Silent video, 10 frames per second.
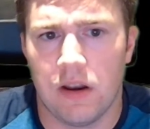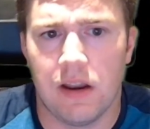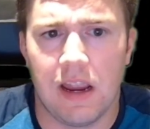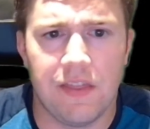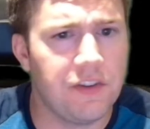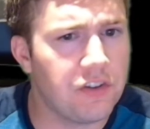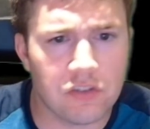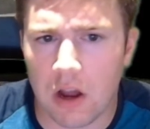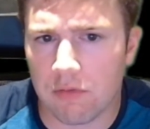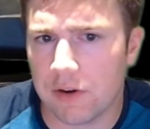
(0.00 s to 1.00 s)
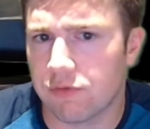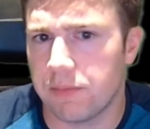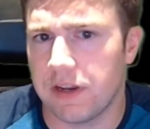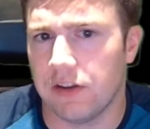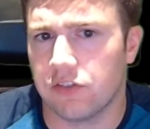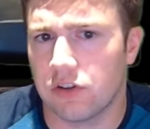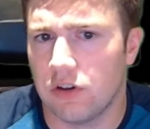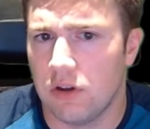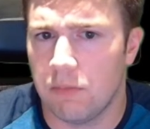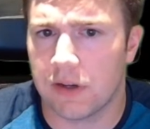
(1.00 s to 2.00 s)
And this is not read from disk,
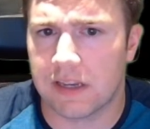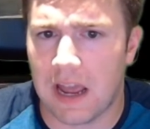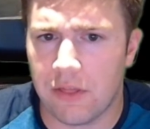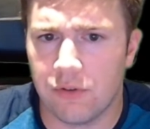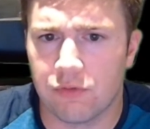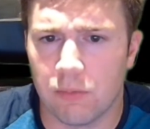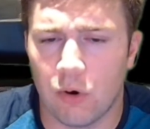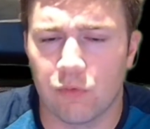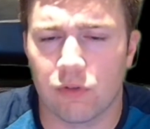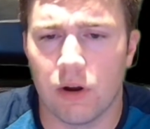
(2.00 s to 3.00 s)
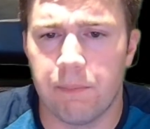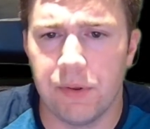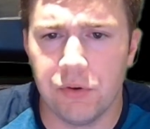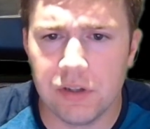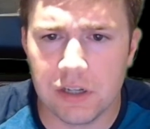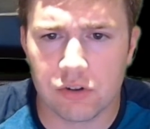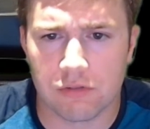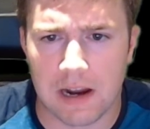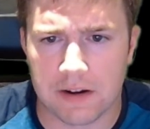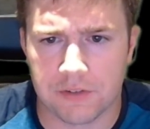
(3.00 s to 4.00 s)
but gathered from over a billion
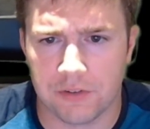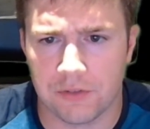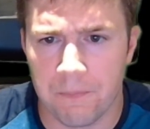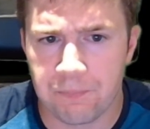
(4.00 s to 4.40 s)
interactions